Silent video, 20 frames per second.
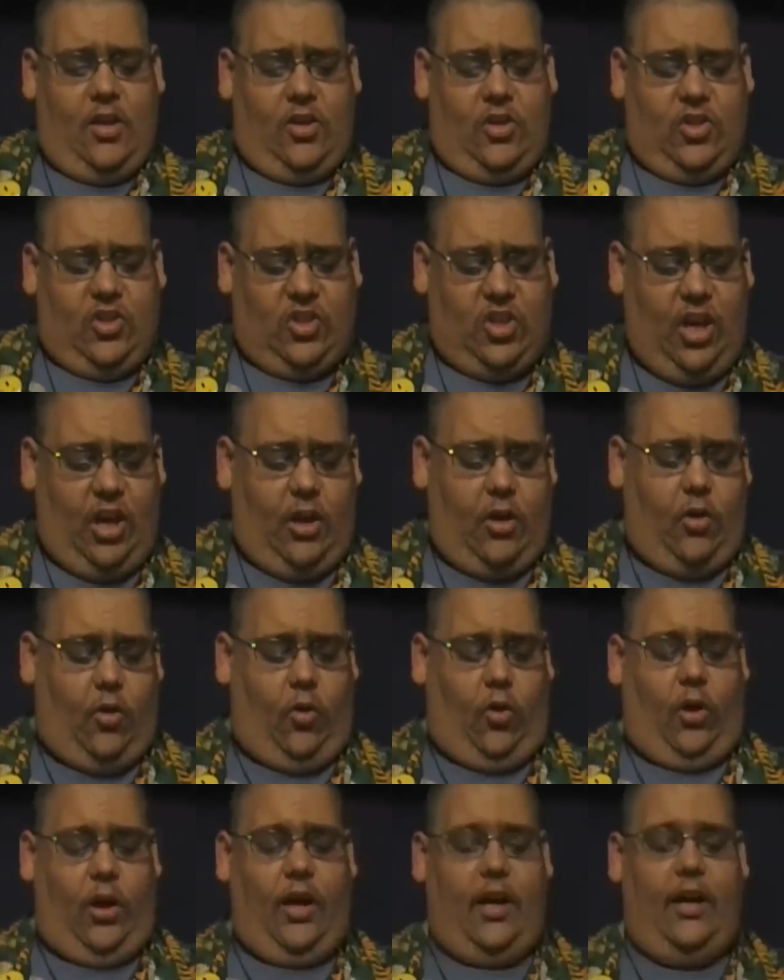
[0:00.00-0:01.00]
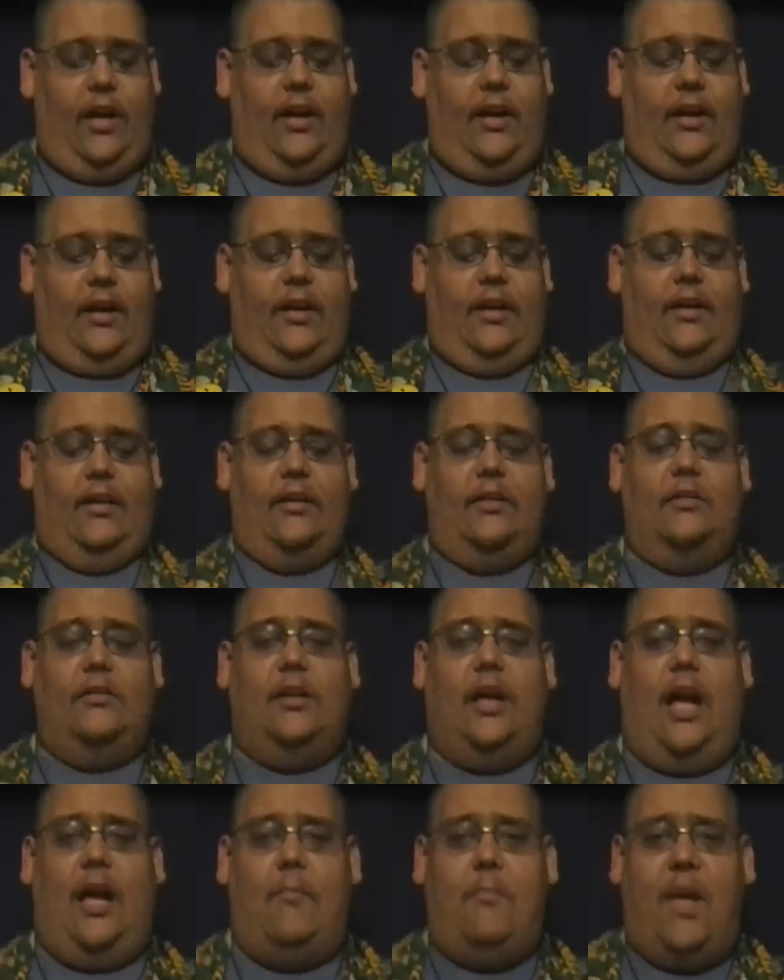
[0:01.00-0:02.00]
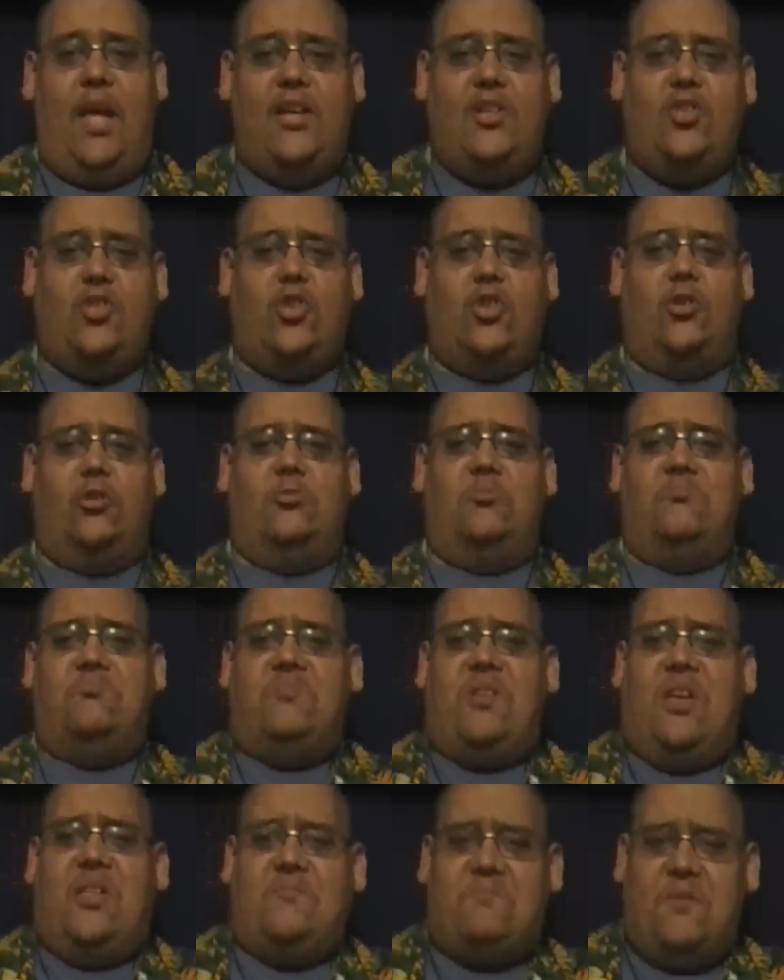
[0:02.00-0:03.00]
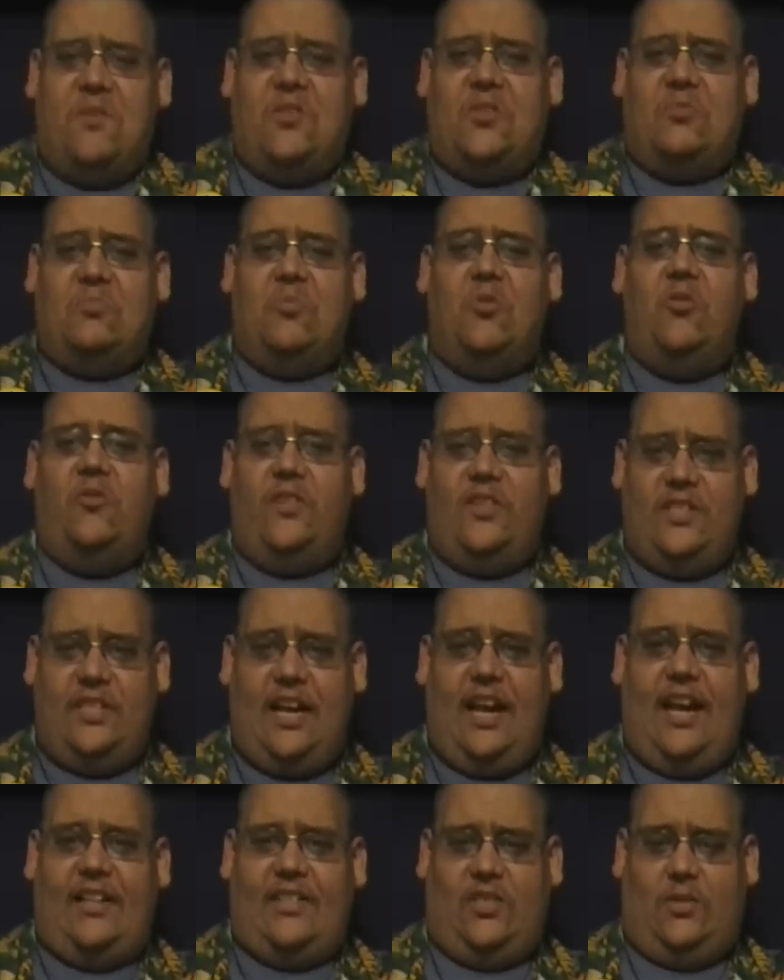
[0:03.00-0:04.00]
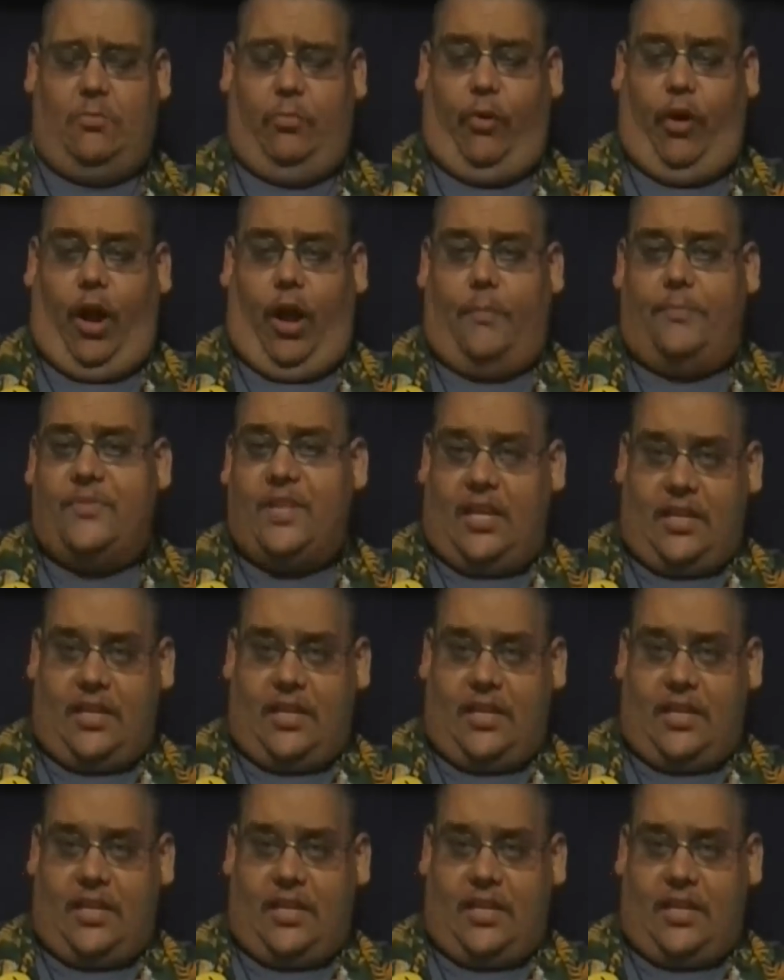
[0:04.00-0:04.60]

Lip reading: So, I mentioned that this movie's got some problems.